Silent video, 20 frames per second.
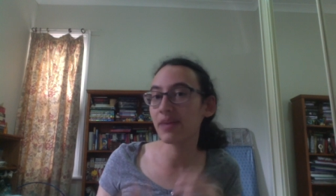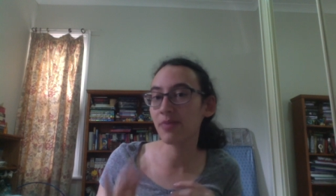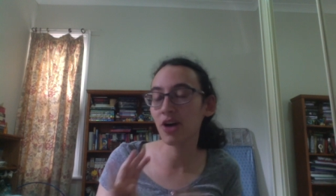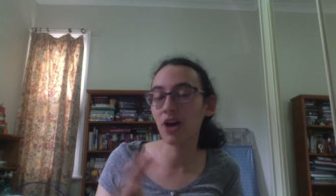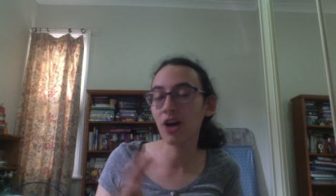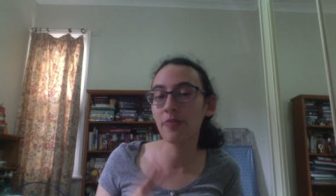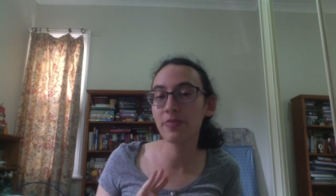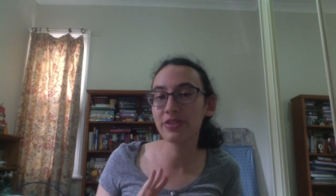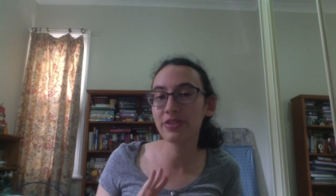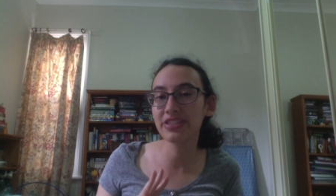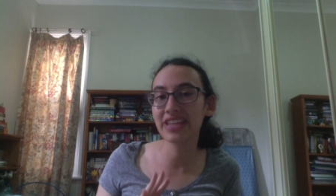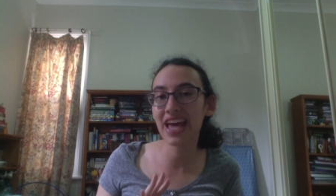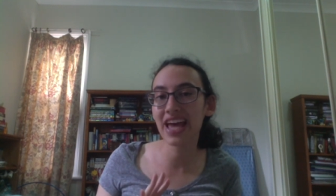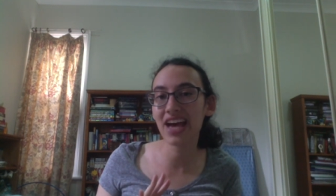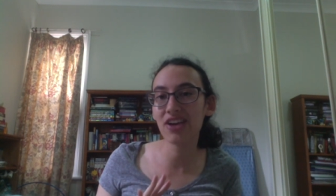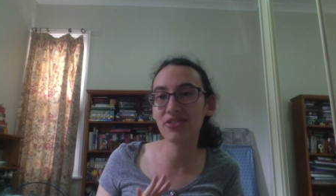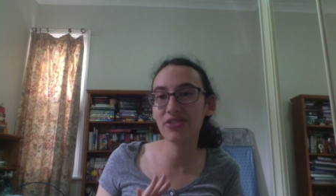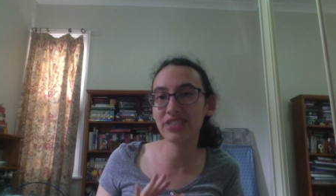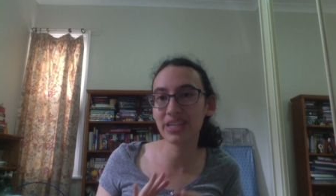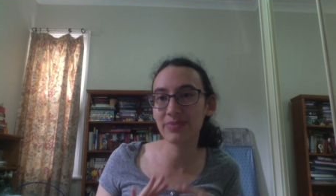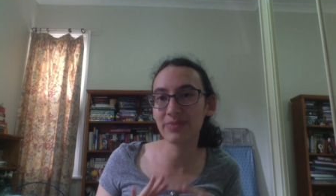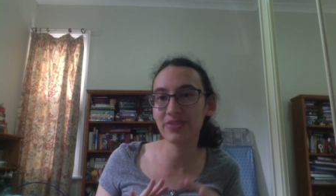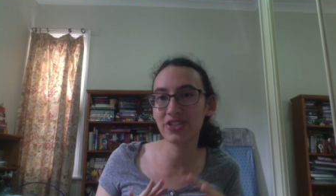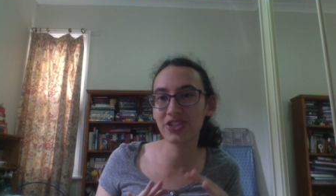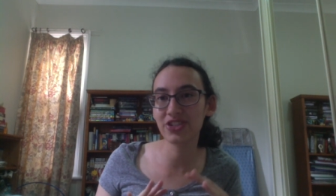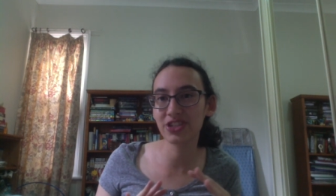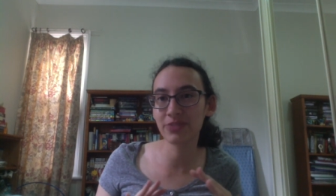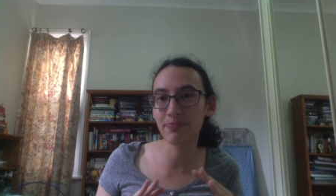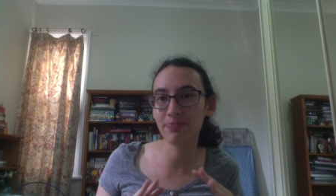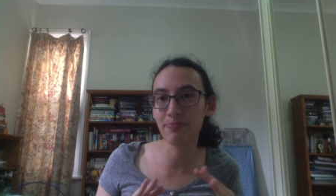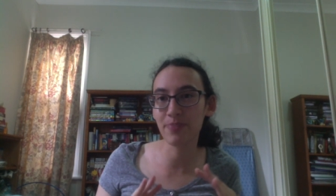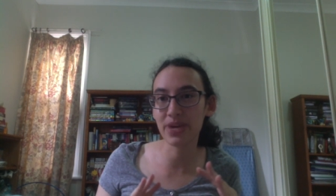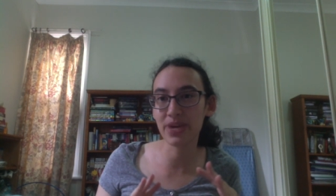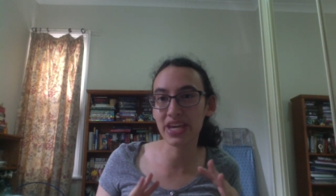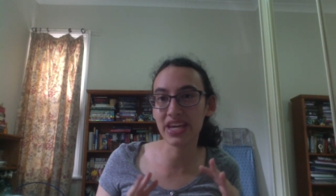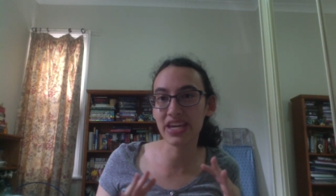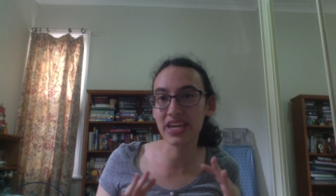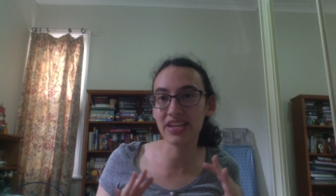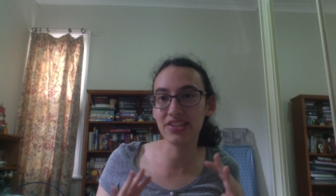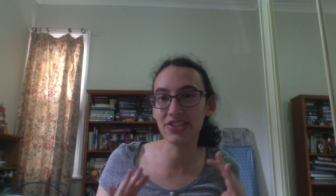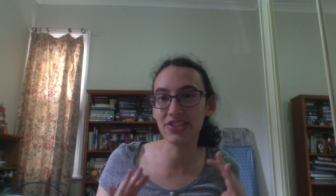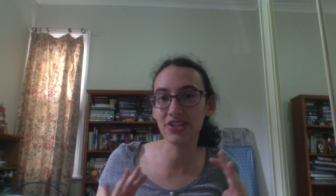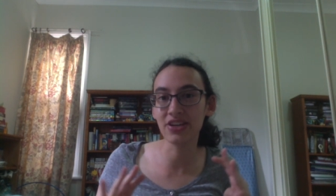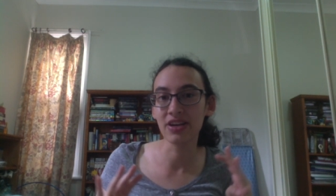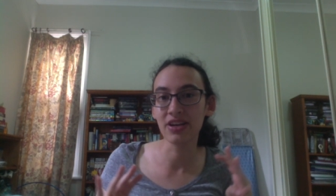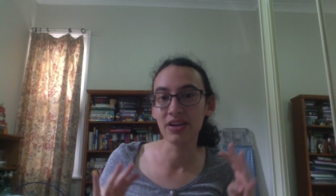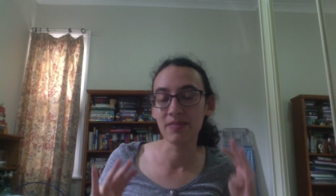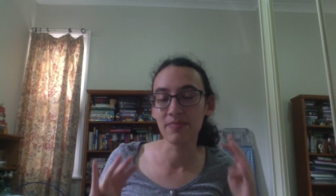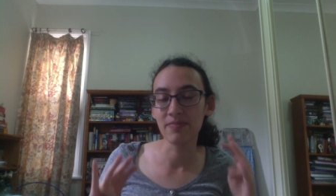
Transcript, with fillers: purpose now seems to just be to